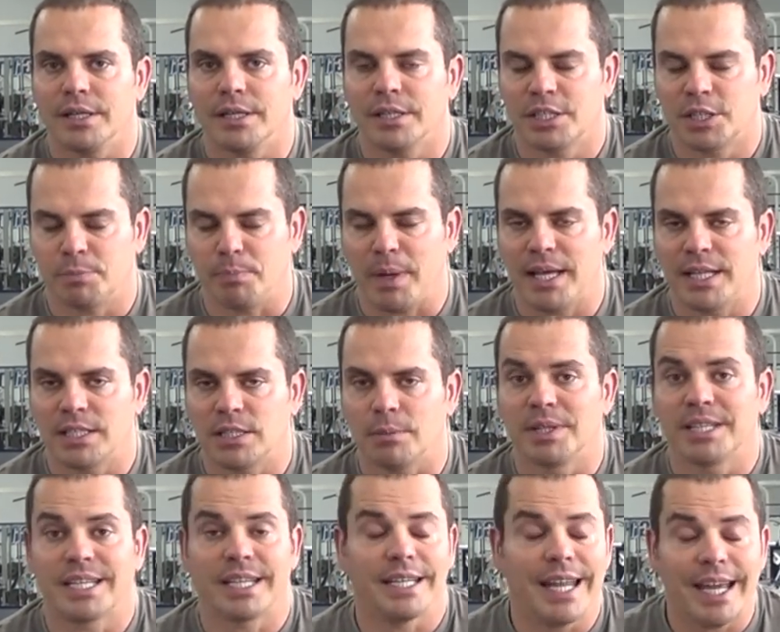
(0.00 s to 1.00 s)
expand some
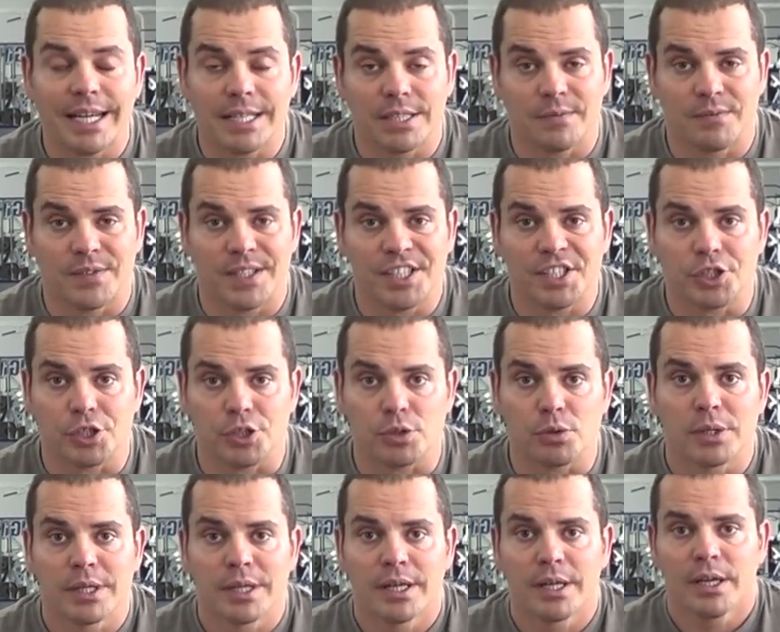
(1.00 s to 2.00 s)
of the connective tissue
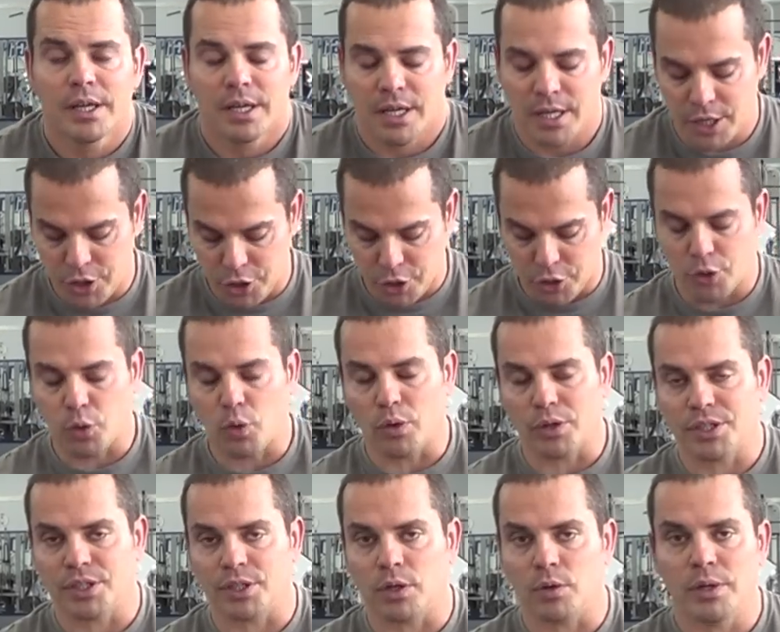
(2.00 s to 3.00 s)
in your
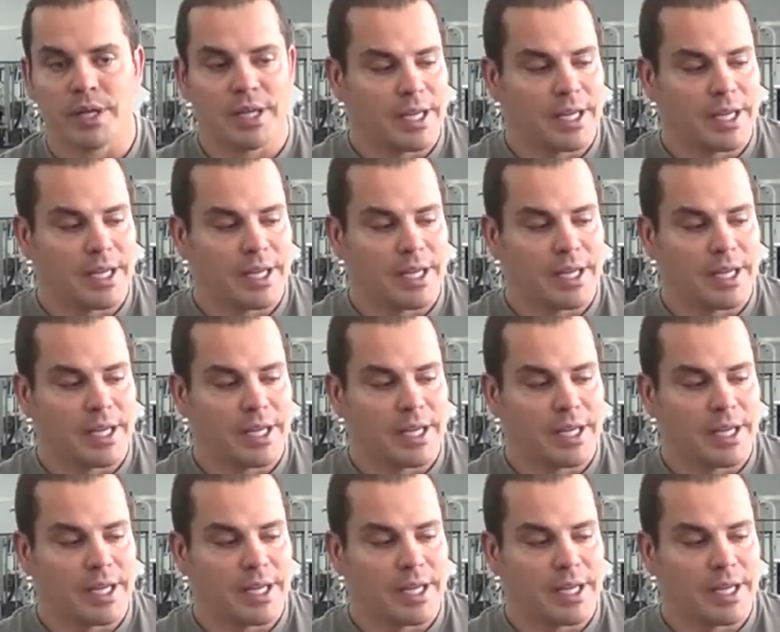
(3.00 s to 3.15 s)
torso